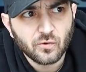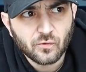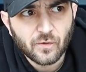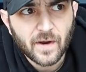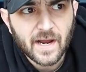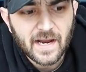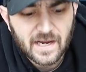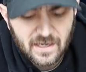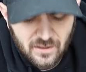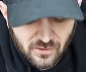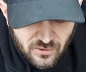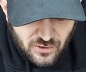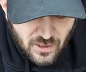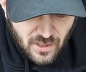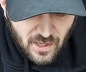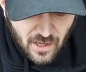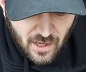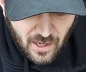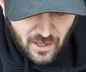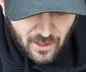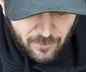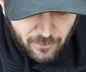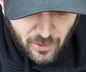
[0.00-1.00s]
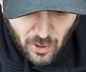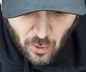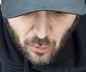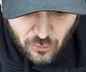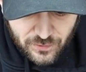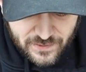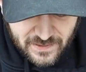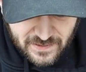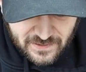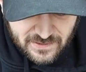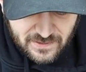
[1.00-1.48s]
range, uh, but
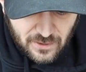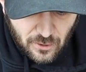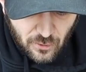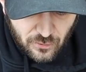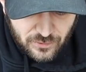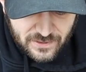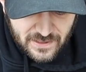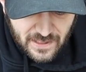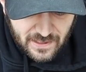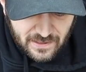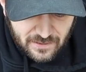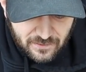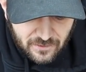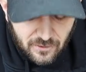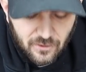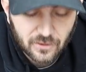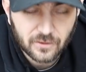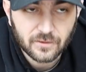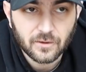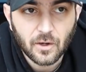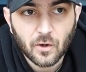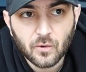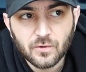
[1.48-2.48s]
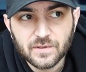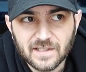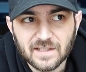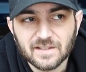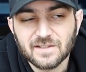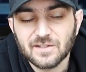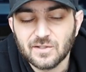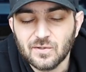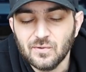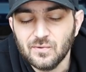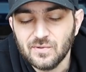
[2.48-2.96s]
oh six to oh ten, or oh
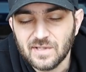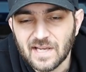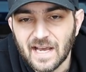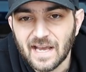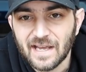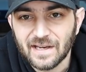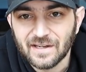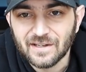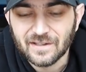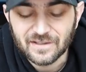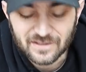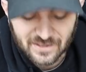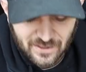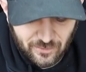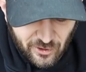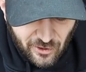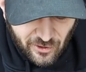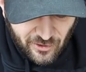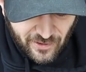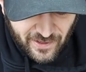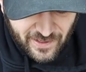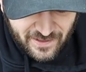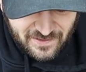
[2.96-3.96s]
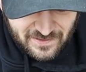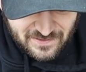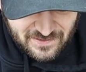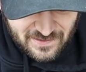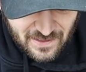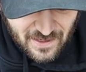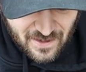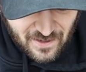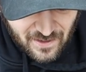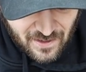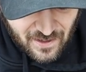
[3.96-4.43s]
six to ten W R X.